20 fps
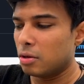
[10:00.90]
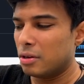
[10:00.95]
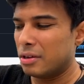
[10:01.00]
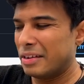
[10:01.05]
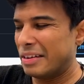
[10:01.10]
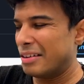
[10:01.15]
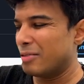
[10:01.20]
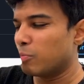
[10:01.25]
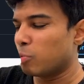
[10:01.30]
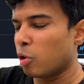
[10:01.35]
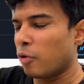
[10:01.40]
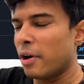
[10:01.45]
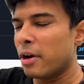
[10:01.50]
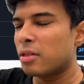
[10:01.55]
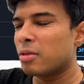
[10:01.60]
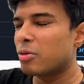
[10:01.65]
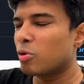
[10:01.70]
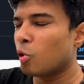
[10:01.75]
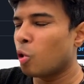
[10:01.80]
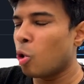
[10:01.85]
it
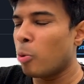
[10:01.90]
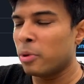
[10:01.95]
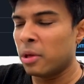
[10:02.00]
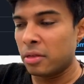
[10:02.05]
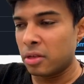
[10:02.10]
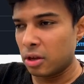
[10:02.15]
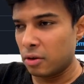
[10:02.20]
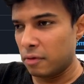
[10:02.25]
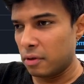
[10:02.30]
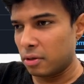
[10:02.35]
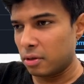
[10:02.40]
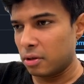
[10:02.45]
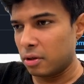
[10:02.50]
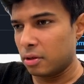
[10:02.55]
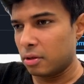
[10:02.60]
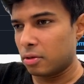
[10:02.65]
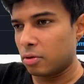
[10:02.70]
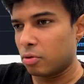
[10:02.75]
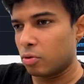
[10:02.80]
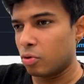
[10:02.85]
provides so many
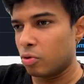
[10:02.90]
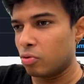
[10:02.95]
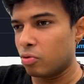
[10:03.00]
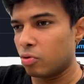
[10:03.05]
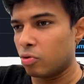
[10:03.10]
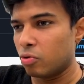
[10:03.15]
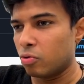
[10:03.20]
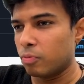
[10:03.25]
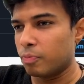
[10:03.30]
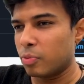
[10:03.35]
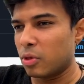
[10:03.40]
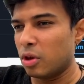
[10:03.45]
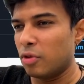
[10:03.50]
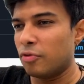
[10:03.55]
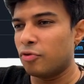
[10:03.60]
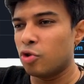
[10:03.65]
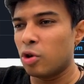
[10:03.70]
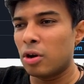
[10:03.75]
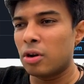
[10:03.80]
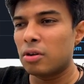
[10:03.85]
services. So
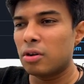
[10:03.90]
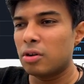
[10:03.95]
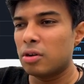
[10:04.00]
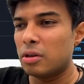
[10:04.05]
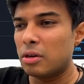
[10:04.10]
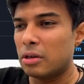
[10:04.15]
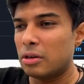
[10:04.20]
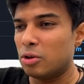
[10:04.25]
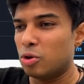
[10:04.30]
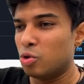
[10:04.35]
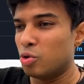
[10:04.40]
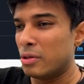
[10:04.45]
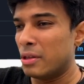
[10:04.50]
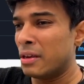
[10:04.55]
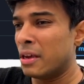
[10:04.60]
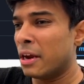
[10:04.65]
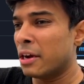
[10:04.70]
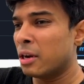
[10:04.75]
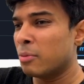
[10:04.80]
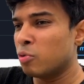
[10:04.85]
if you are
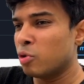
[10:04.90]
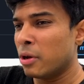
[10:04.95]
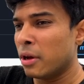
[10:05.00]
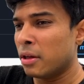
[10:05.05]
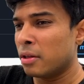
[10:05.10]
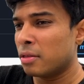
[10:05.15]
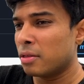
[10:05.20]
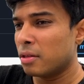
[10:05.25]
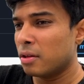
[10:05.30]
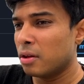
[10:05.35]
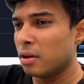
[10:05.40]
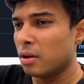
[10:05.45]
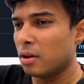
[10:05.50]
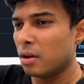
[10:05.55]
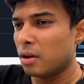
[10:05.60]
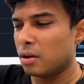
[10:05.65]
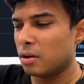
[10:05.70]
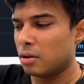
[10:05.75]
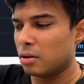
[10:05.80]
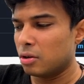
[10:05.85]
using AWS,
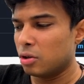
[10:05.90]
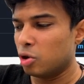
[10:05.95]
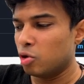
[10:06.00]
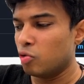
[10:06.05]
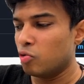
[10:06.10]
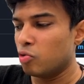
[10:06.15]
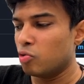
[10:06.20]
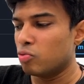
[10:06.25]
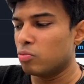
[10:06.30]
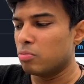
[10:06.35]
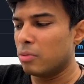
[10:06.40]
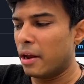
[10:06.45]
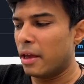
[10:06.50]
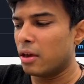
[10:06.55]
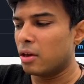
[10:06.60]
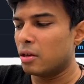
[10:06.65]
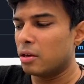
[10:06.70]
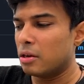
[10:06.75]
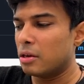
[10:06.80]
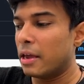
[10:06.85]
you
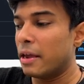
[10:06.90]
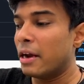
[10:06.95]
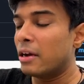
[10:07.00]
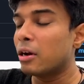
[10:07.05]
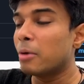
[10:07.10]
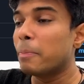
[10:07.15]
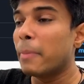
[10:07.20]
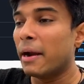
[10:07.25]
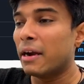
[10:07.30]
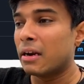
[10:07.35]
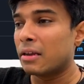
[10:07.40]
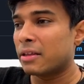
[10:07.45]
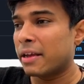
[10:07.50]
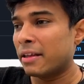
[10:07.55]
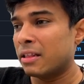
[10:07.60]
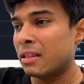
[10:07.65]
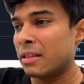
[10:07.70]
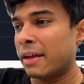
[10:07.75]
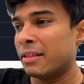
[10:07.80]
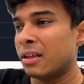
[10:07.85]
get a better
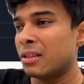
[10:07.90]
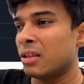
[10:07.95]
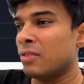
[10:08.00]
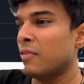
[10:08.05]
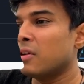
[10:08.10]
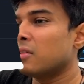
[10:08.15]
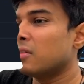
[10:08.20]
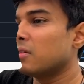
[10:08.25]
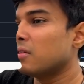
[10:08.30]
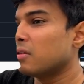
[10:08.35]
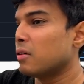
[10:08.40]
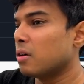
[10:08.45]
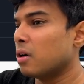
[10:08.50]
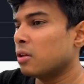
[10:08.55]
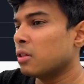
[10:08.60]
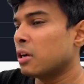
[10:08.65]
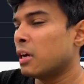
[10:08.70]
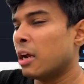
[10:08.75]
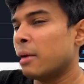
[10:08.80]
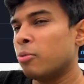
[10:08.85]
synergy with
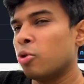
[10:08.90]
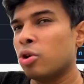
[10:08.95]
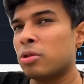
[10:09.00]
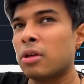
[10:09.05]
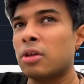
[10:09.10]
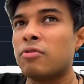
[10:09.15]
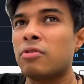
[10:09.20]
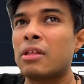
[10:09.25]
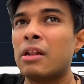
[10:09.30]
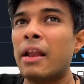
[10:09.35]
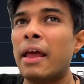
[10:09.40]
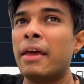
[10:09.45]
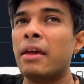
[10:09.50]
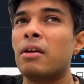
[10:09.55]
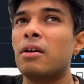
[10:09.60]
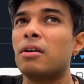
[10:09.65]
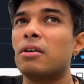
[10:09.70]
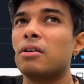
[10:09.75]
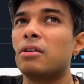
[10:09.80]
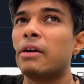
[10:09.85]
other AWS services like
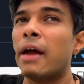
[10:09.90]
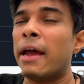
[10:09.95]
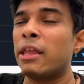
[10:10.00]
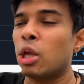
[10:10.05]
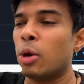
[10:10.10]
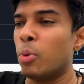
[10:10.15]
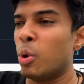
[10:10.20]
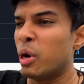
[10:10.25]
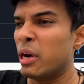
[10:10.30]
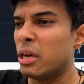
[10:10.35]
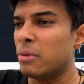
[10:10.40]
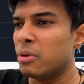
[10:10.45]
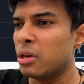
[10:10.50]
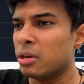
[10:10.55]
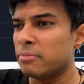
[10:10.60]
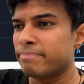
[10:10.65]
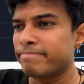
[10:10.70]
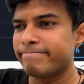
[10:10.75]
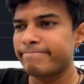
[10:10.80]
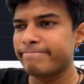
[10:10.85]
DynamoDB,